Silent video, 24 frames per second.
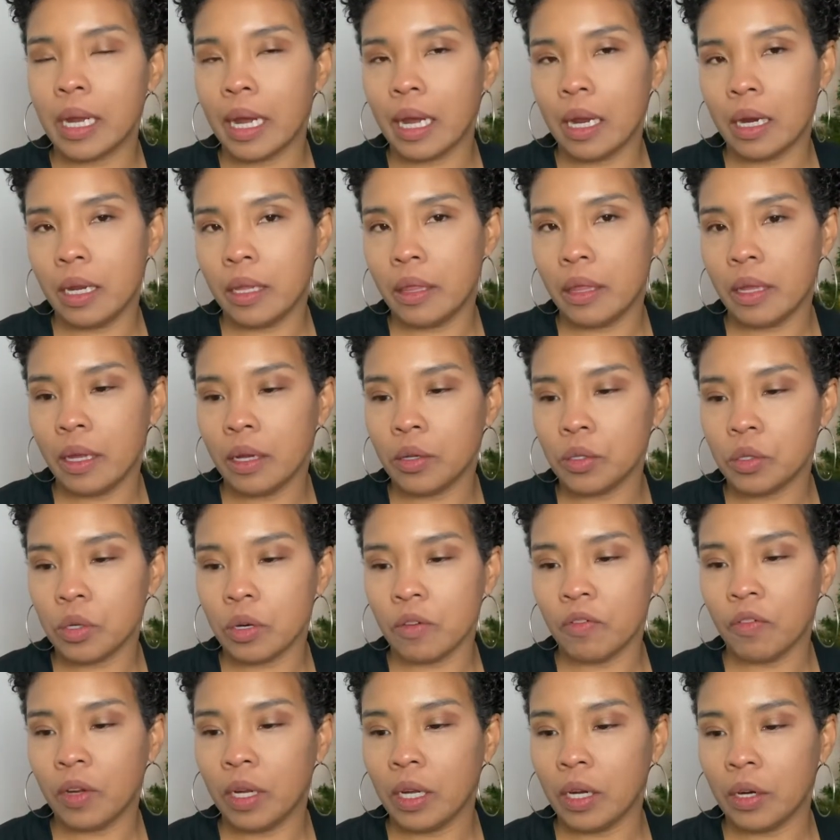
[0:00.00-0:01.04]
anything sort
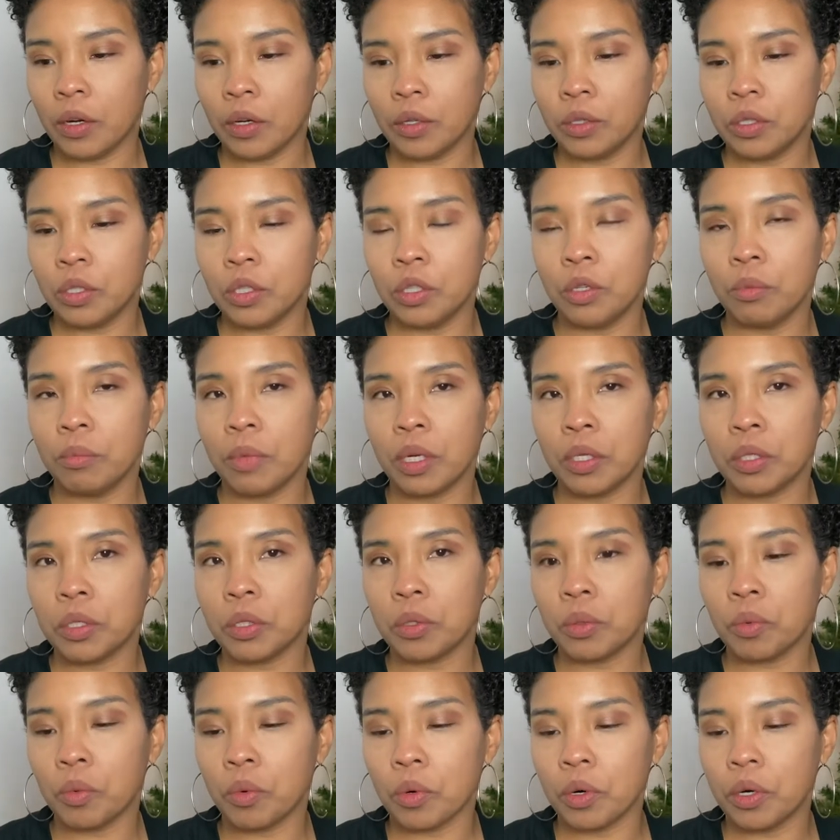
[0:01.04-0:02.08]
of geared too much
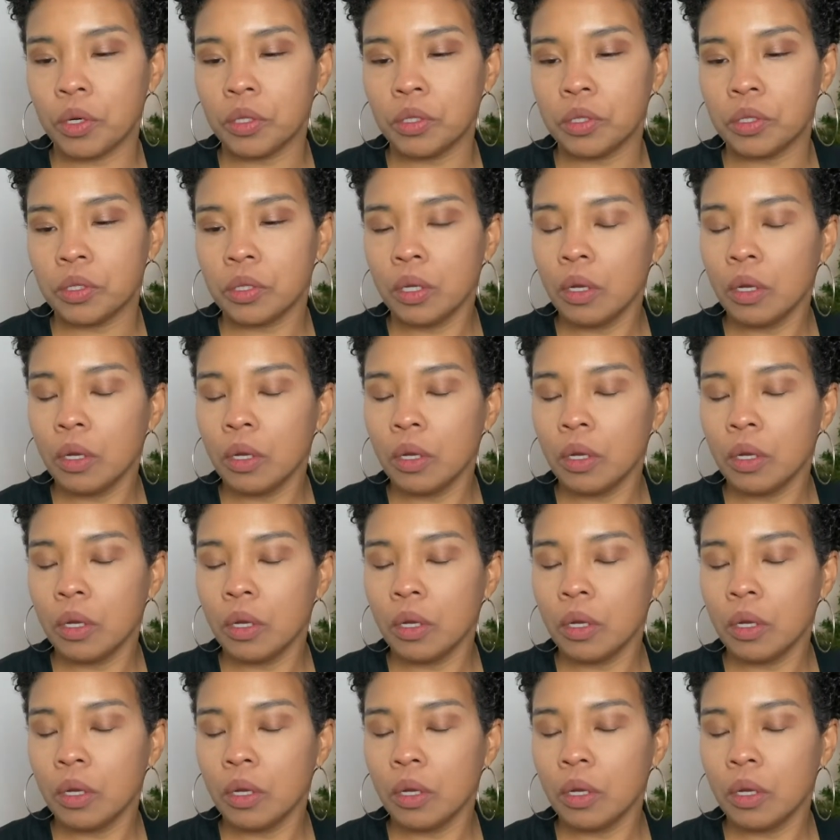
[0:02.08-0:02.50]
towards,